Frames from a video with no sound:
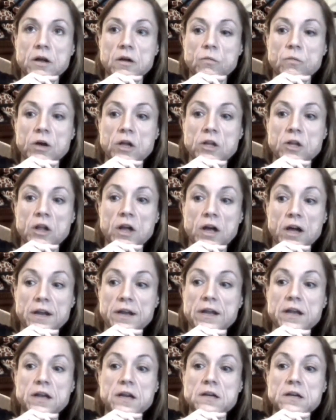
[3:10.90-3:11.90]
While
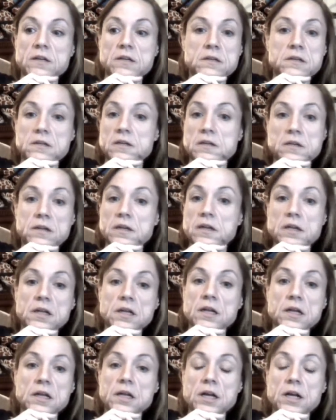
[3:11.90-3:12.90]
lauding
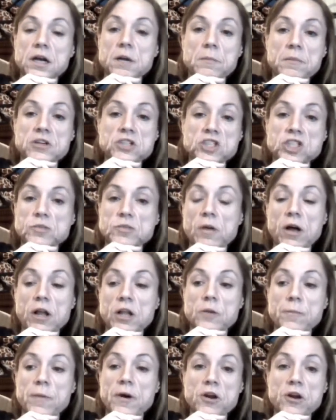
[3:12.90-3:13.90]
a much
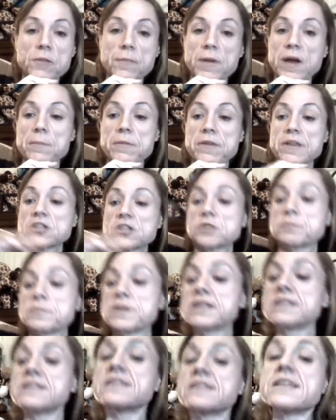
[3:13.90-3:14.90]
smaller part of the population,
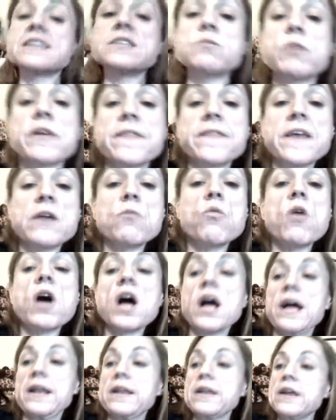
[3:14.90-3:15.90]
because guess what they
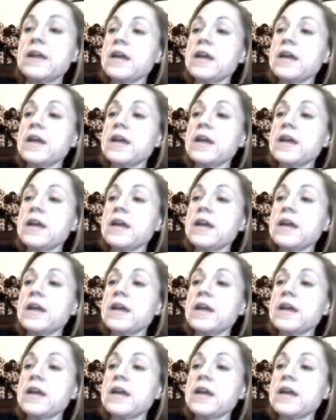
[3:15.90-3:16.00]
want?